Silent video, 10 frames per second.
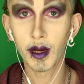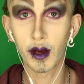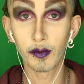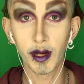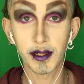
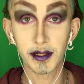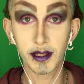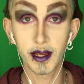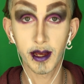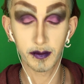Now, let's
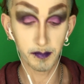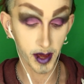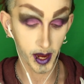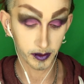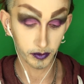get
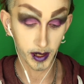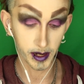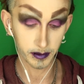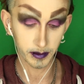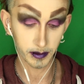back to
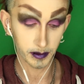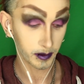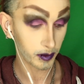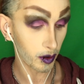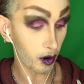that
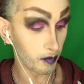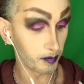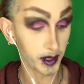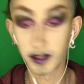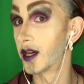ombre